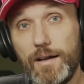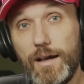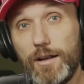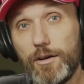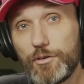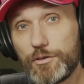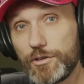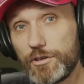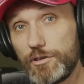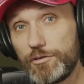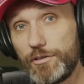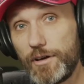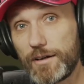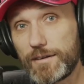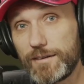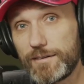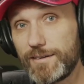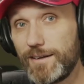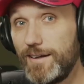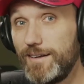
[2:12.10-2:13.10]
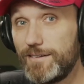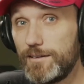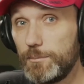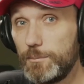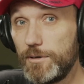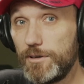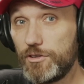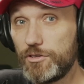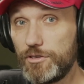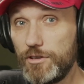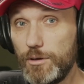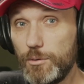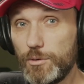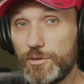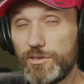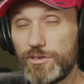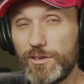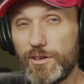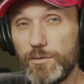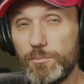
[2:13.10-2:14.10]
And also the fact that the ATEM HD
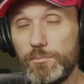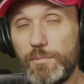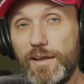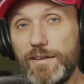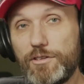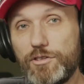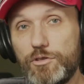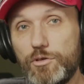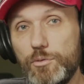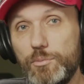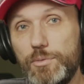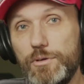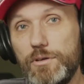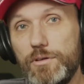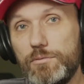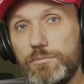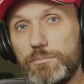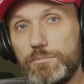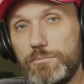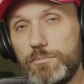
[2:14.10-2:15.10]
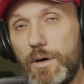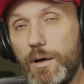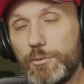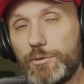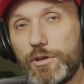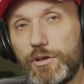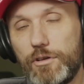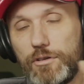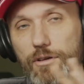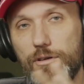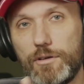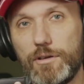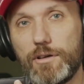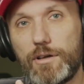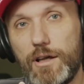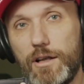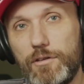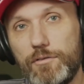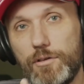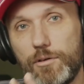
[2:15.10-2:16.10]
was sort of meant to be mounted on a
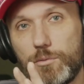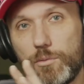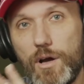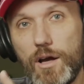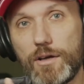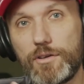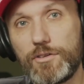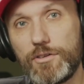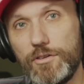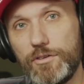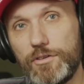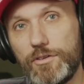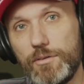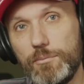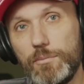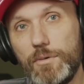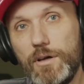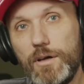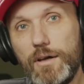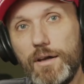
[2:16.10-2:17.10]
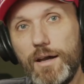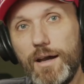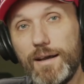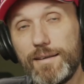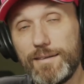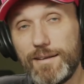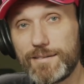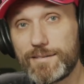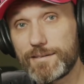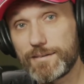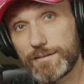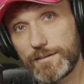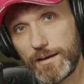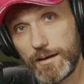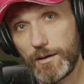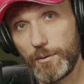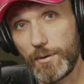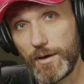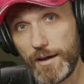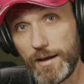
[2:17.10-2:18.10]
kind of a rack system and that's
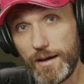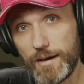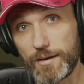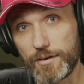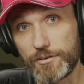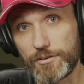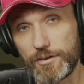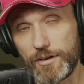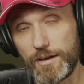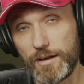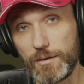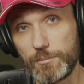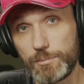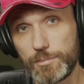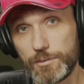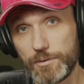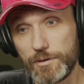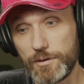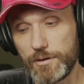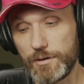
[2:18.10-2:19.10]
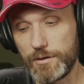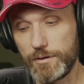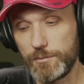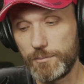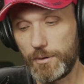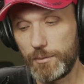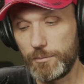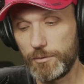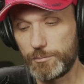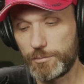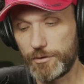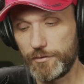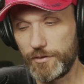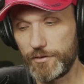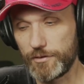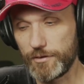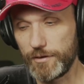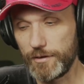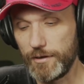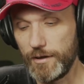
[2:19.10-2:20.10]
how I had it set up uh, my
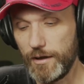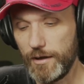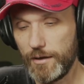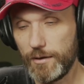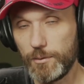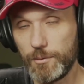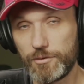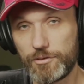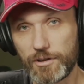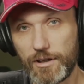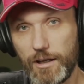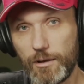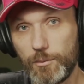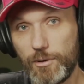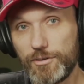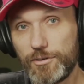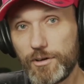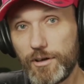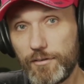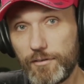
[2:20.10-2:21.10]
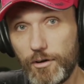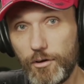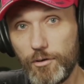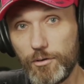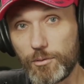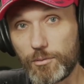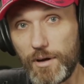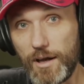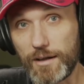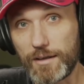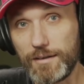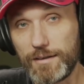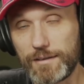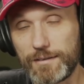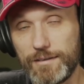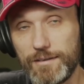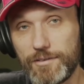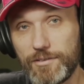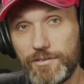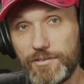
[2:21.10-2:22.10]
previously. Which again, once you have a whole rack like
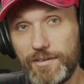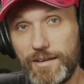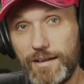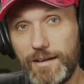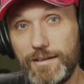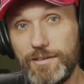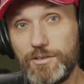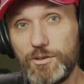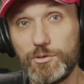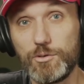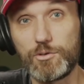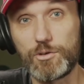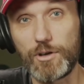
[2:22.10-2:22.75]
this, it's not easy to